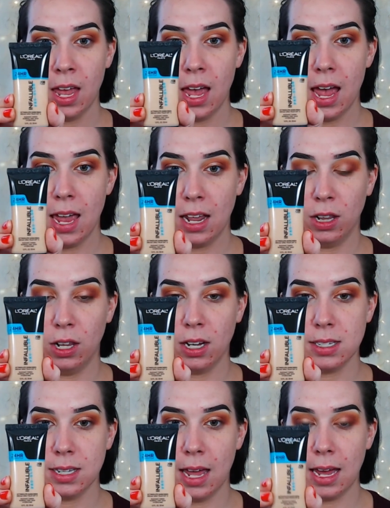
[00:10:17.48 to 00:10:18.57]
And it
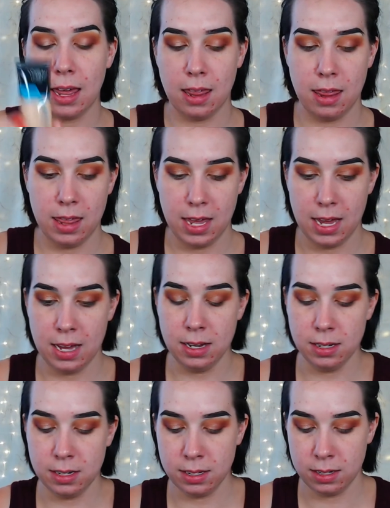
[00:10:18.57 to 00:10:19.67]
looks like
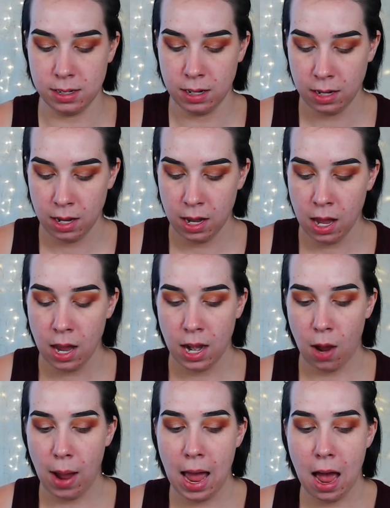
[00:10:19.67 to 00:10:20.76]
this.
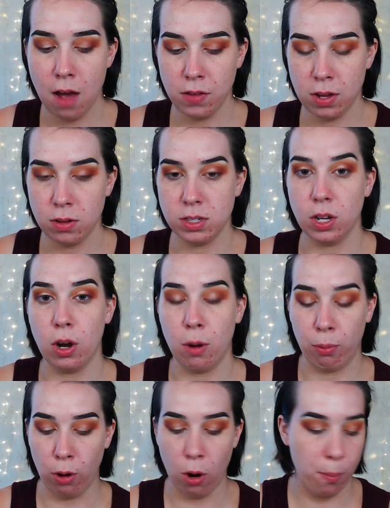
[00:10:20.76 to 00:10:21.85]
Now I have used their
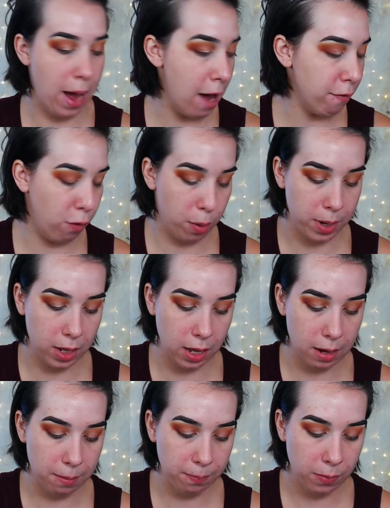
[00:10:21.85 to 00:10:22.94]
Pro Matte
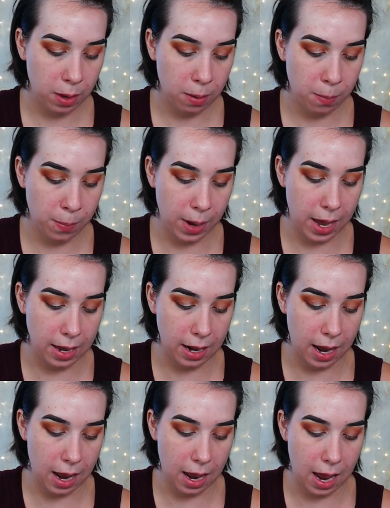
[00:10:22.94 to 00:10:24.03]
formula, but
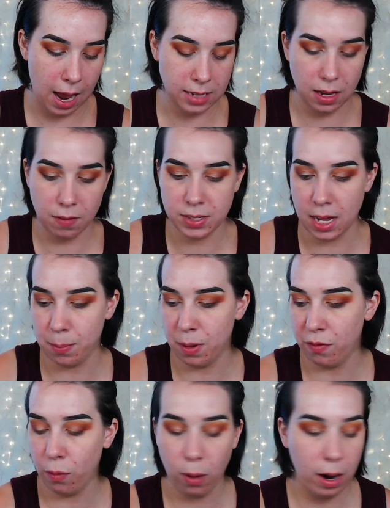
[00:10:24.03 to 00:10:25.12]
as I've said
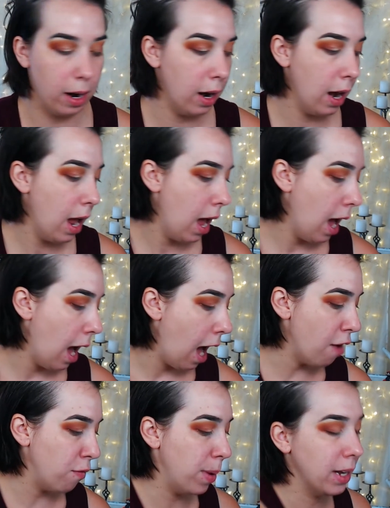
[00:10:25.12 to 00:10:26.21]
before,
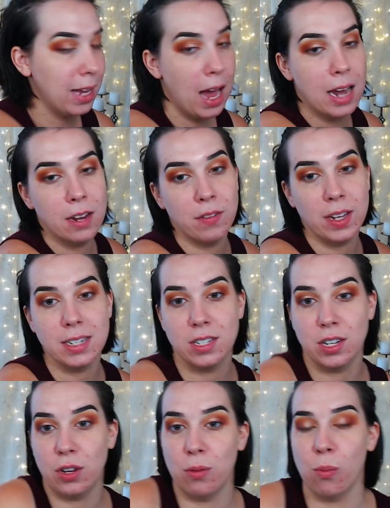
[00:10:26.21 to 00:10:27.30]
I've been kind of
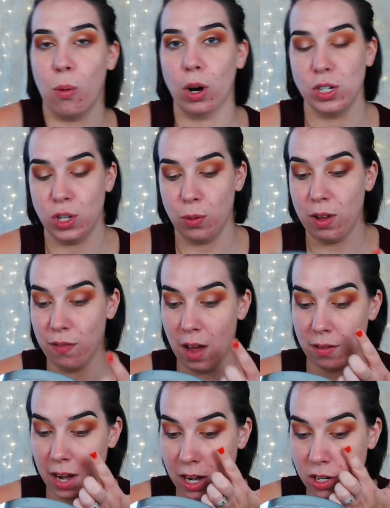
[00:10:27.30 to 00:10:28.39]
into more dewy
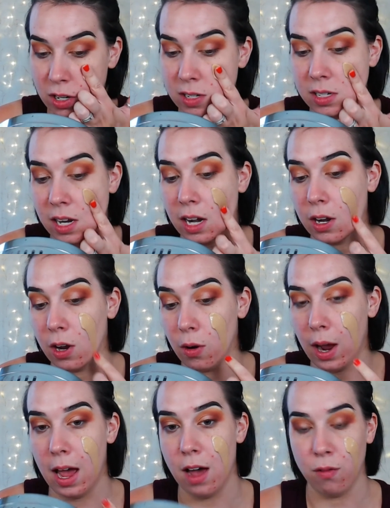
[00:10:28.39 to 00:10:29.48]
foundations, and I know
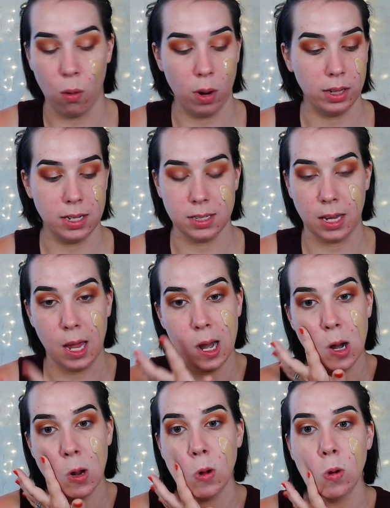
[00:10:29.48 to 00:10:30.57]
I have oily
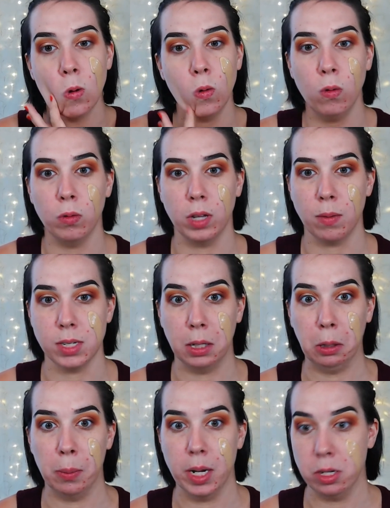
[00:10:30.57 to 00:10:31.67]
skin. Ooh, that was a
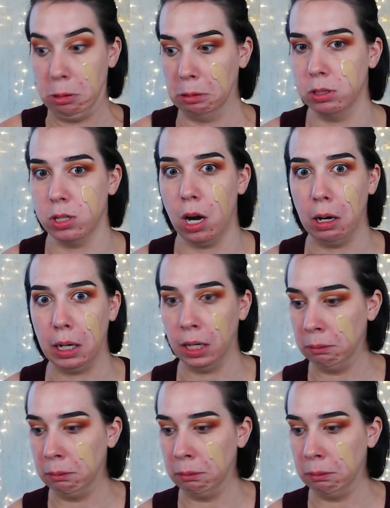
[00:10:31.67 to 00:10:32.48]
little much, sorry.